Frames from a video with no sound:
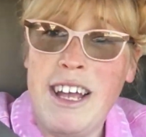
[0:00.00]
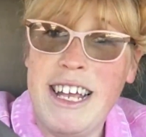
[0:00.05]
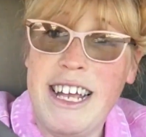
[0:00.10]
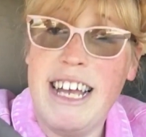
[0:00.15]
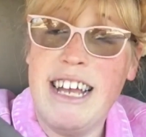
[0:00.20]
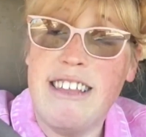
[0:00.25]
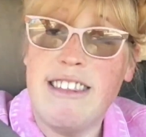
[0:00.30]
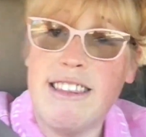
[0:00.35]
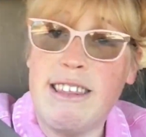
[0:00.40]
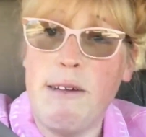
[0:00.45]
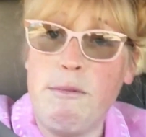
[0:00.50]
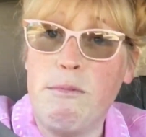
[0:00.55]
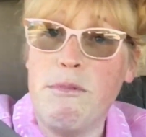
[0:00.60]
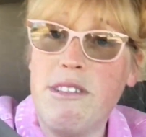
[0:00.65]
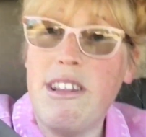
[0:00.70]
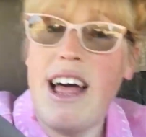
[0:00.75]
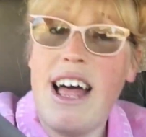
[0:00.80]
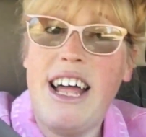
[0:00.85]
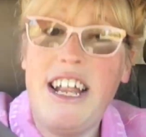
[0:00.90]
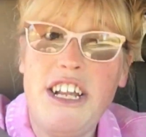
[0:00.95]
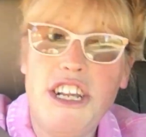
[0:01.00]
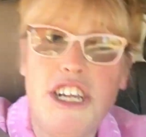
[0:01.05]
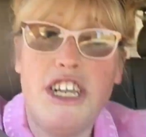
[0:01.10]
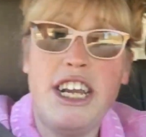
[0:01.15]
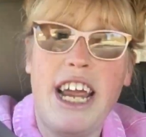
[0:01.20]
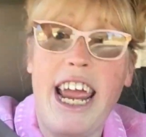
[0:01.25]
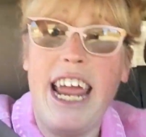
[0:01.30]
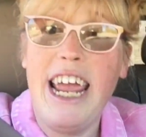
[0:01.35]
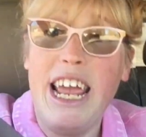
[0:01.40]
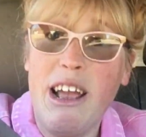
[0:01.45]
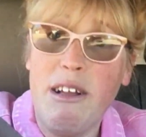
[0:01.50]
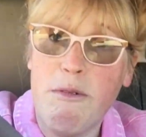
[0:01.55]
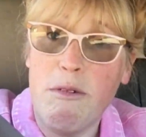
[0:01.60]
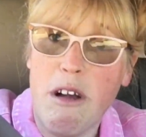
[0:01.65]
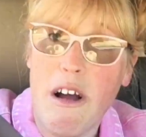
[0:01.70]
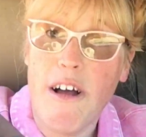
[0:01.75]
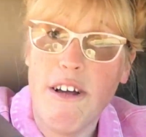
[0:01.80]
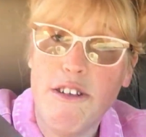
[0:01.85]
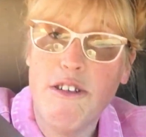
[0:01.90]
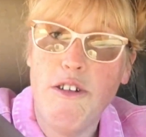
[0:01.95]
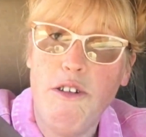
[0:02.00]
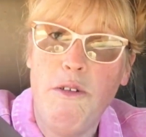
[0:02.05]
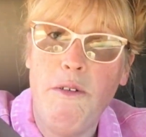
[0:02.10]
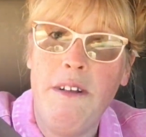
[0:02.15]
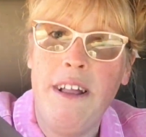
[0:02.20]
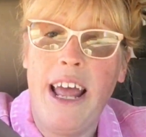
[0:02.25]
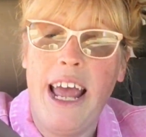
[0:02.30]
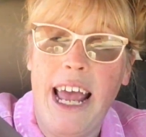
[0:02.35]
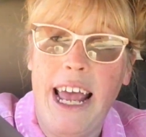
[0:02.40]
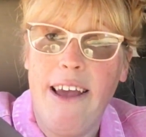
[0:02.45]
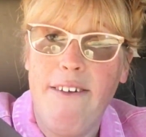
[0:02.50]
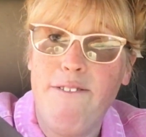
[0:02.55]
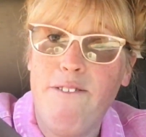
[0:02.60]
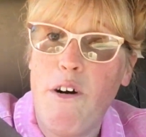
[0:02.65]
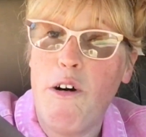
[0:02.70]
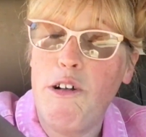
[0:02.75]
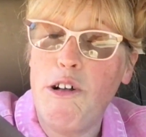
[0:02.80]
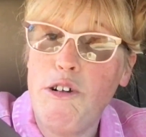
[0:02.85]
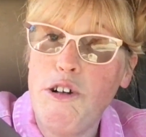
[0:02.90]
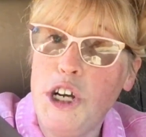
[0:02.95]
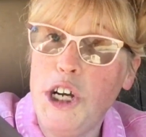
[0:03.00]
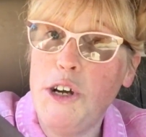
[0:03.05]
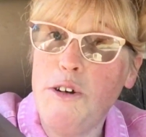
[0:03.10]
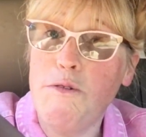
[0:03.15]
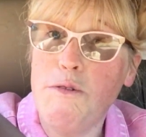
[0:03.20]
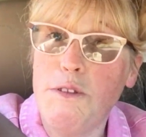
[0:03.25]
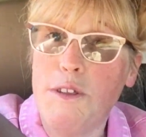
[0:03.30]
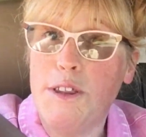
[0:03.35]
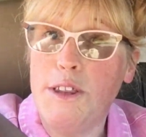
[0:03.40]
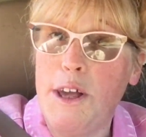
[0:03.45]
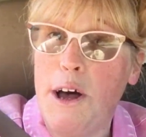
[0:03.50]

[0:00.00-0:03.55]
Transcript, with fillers: get some lunch and we're also doing a photo shoot.